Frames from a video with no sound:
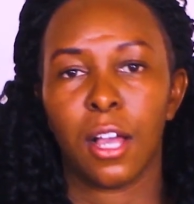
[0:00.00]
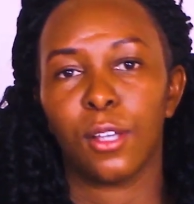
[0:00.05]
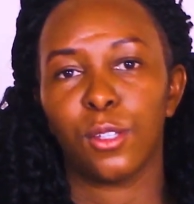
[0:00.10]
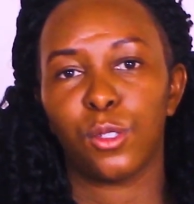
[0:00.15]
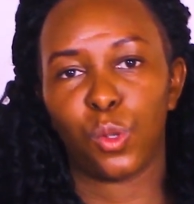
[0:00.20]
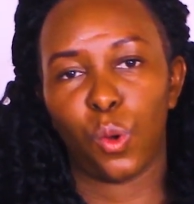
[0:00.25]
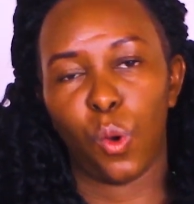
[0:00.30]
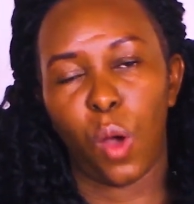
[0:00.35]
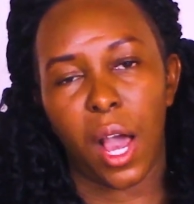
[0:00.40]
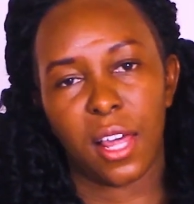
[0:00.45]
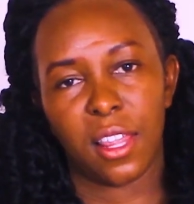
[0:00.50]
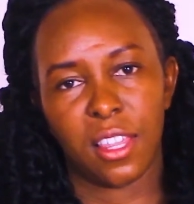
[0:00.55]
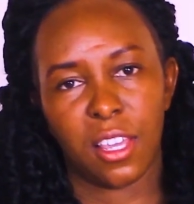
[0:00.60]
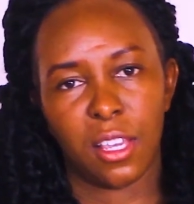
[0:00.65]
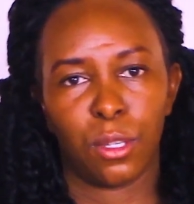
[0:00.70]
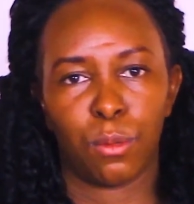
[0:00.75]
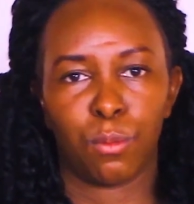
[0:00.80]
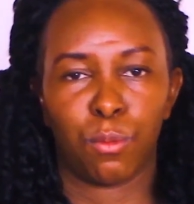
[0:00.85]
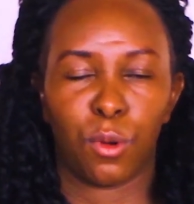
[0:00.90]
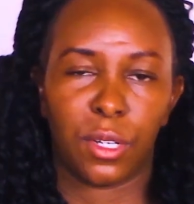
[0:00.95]
So at
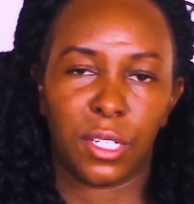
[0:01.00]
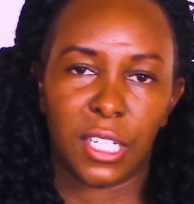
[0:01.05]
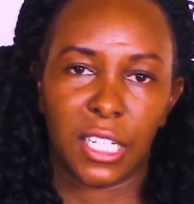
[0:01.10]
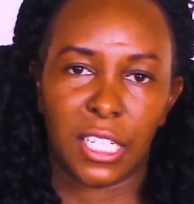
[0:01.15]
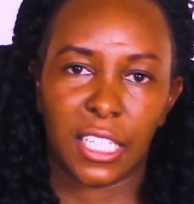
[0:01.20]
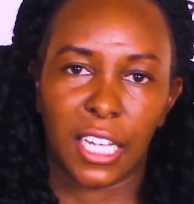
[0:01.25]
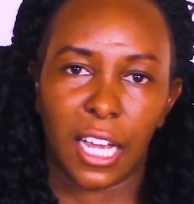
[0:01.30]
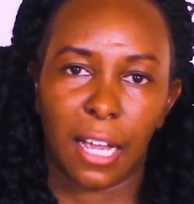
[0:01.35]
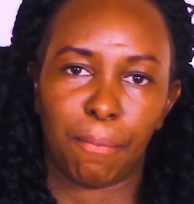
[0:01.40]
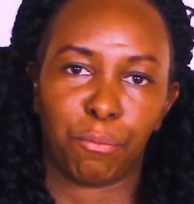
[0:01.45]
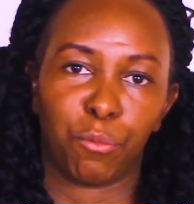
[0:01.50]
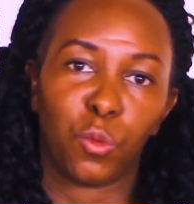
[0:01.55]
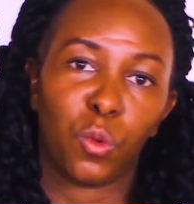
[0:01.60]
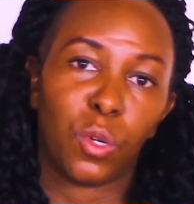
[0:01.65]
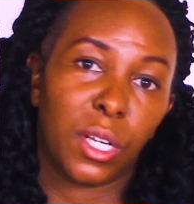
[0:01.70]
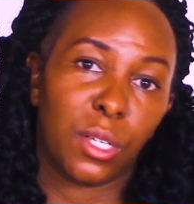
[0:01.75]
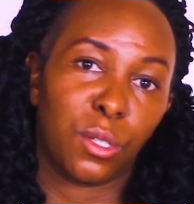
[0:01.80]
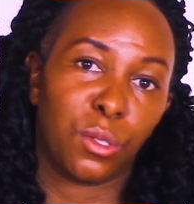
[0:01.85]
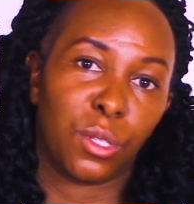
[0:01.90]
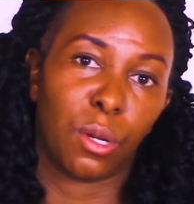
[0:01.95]
this point in time,
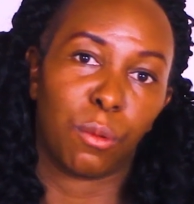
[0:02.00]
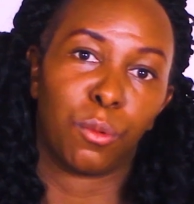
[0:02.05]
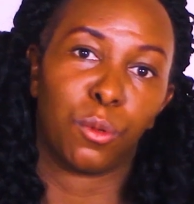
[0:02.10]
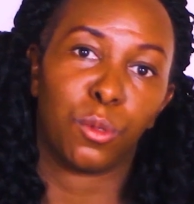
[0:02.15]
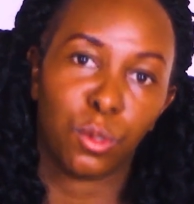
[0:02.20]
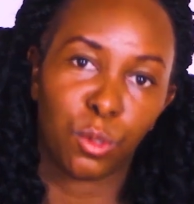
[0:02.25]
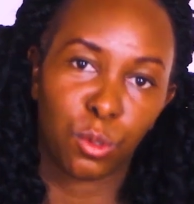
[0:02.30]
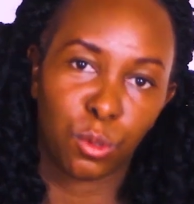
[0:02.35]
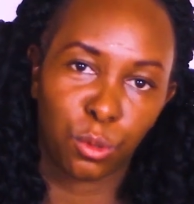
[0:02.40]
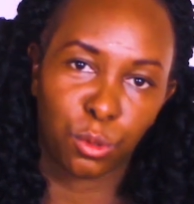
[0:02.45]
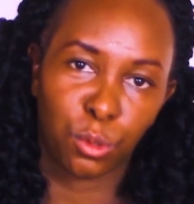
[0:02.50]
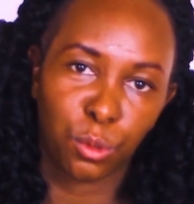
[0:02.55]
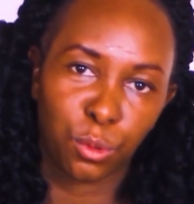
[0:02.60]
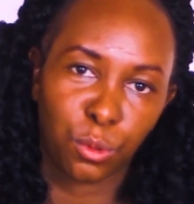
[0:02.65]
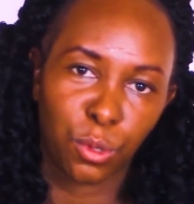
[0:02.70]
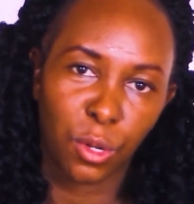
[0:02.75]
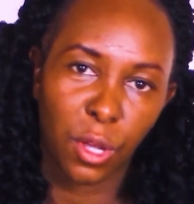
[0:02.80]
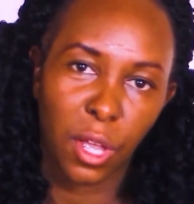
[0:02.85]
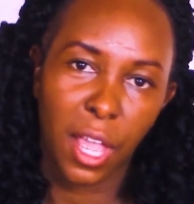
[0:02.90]
what are you supposed to do?